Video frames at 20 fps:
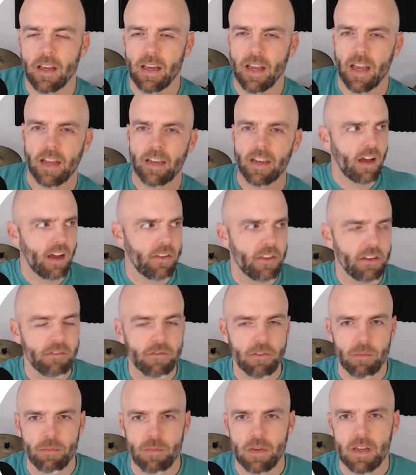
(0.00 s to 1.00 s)
And I think
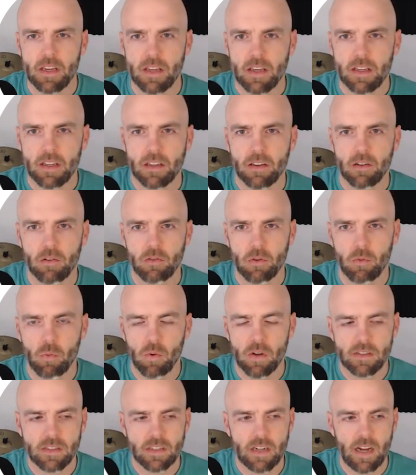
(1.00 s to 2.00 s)
for me, the
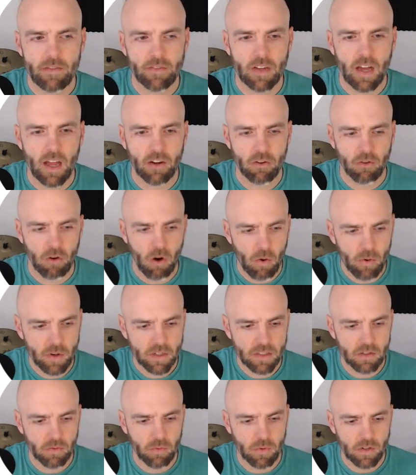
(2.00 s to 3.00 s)
ones that I've gotten are
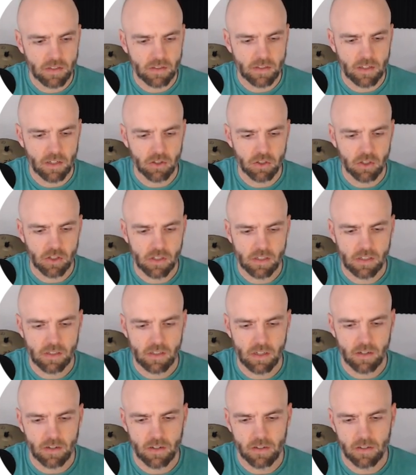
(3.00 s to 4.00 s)
always the ones that are just
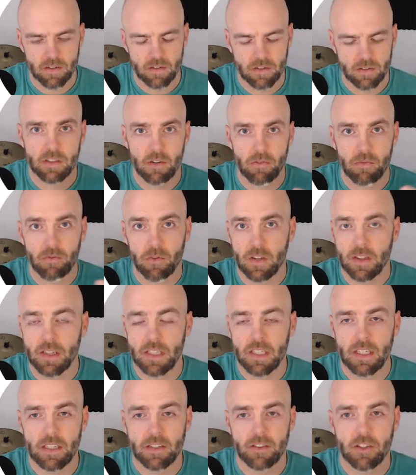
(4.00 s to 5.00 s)
they're
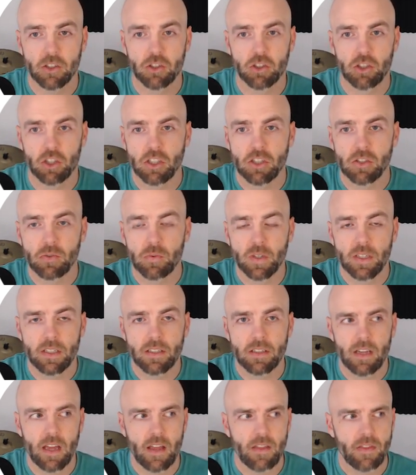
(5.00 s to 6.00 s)
friendly and they're
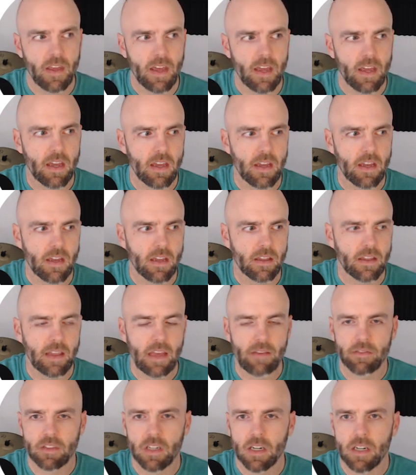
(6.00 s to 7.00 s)
genuine and
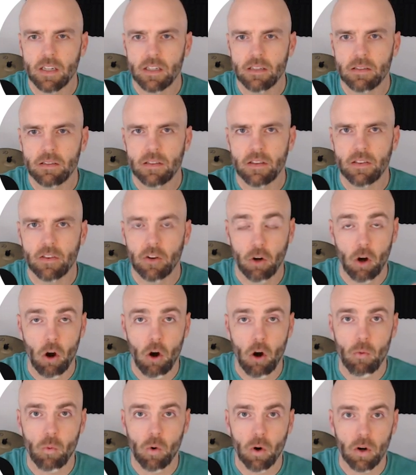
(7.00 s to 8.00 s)
they've done their
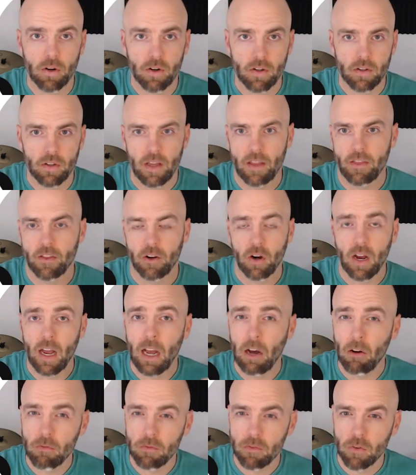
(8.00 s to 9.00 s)
homework and they're
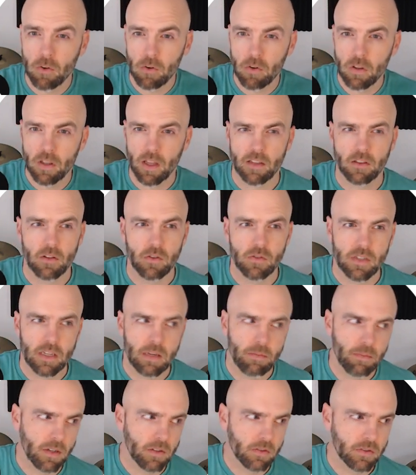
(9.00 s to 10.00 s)
helpful. Like those
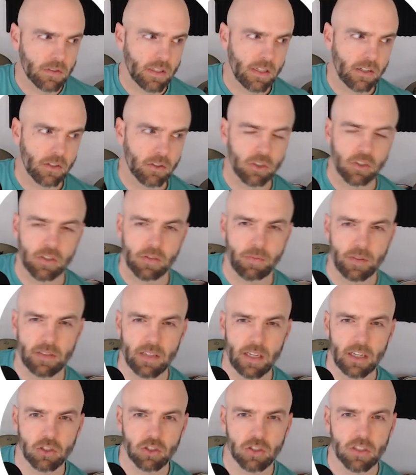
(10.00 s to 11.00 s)
emails that are just
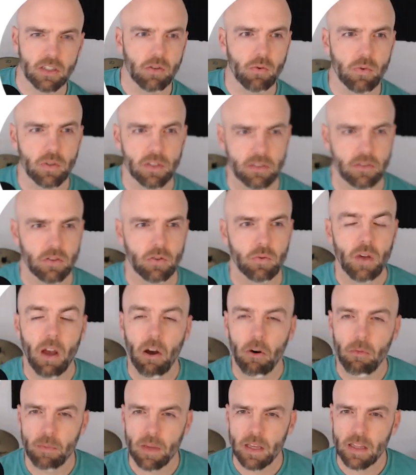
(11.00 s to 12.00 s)
potentially going to
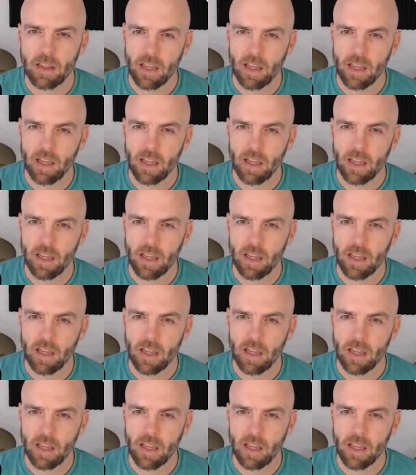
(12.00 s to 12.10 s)
help me.